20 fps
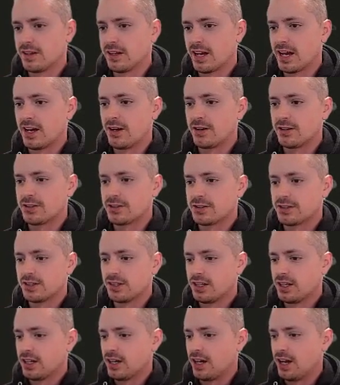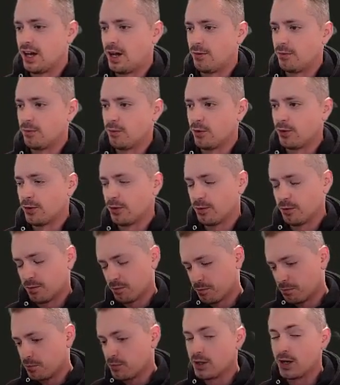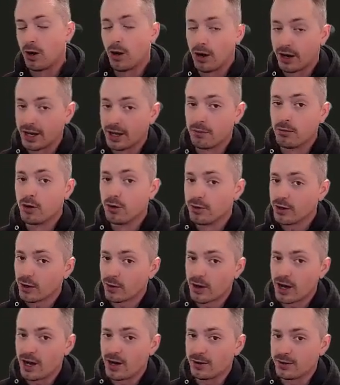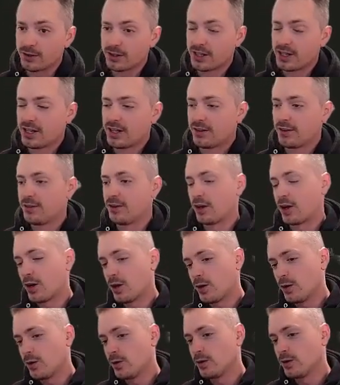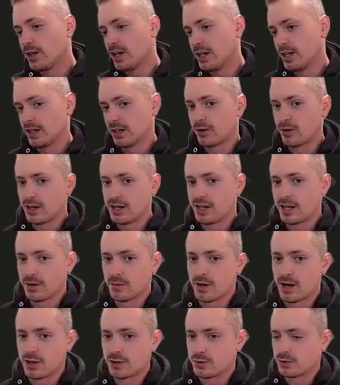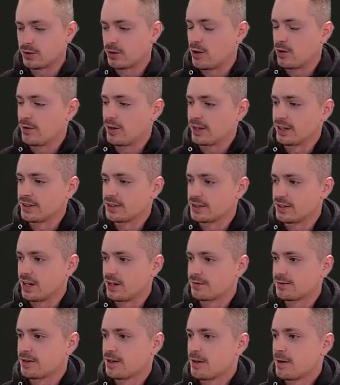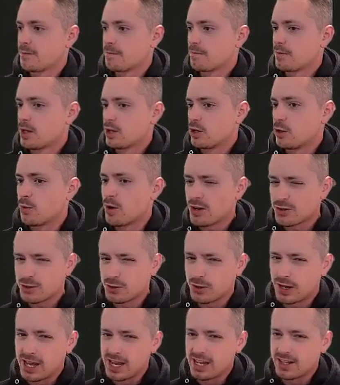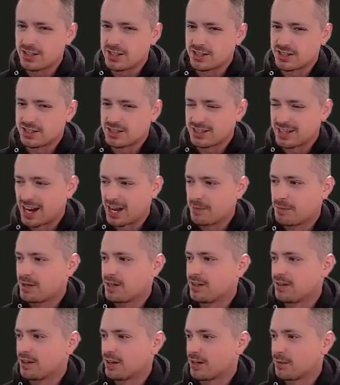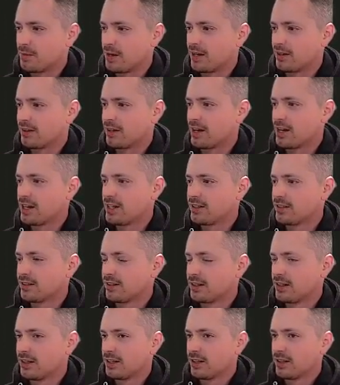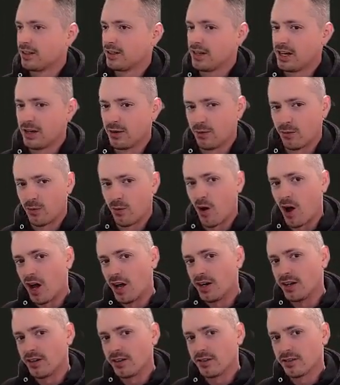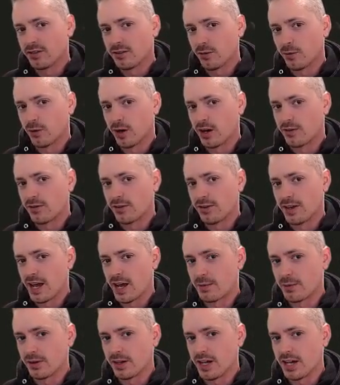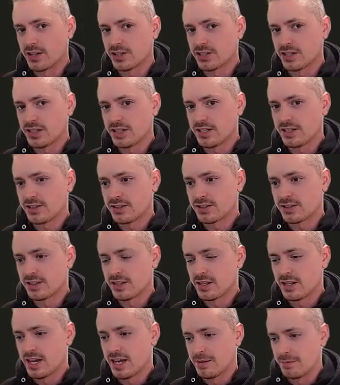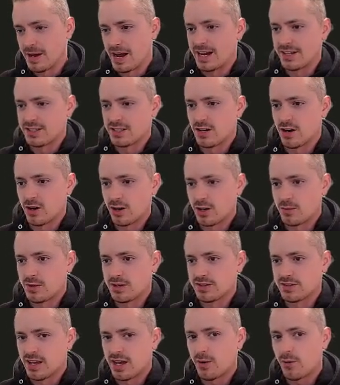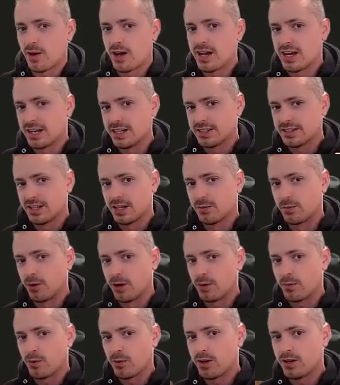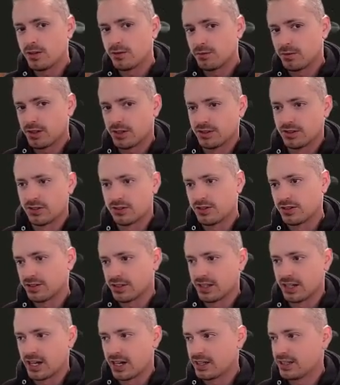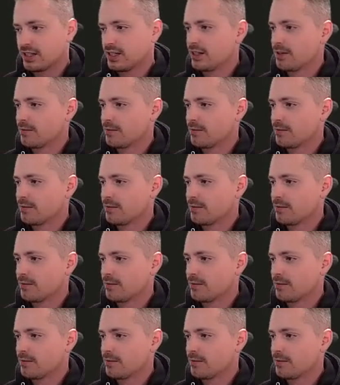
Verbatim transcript: else um, with, you know, again, moving around the code and creating a module and all that good stuff. You also can't just type into the command line and run whatever the application is and passing arguments that way and set a breakpoint because they're disconnected.